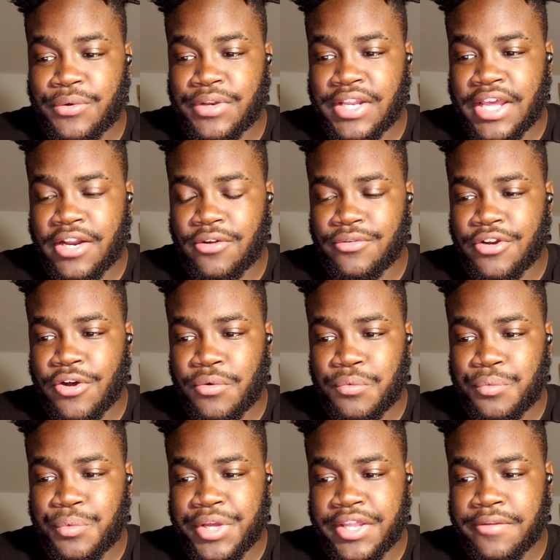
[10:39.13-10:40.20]
They don't know
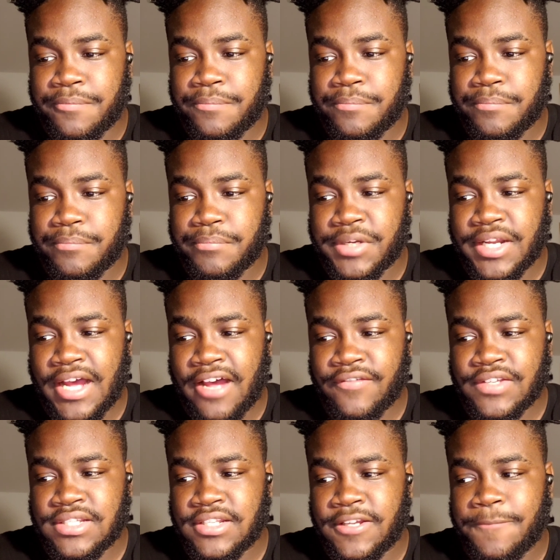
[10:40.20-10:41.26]
when, but
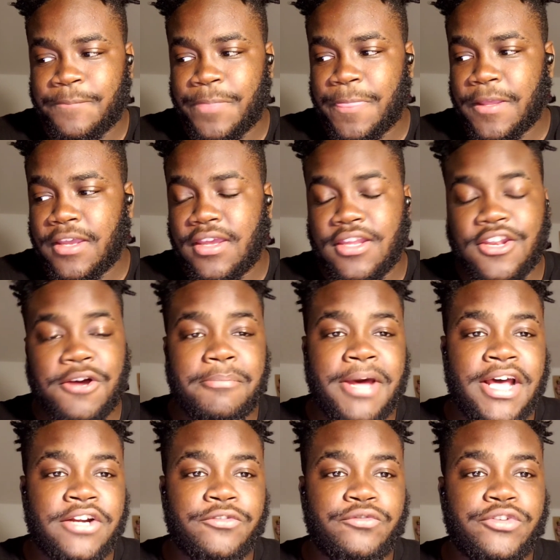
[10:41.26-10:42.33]
obviously, it don't
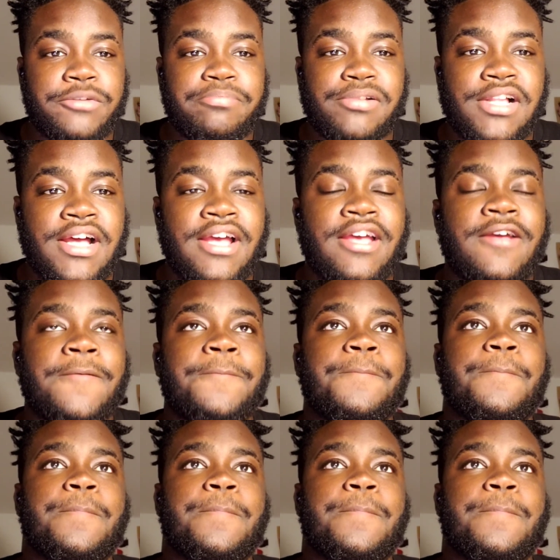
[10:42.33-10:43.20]
matter if we play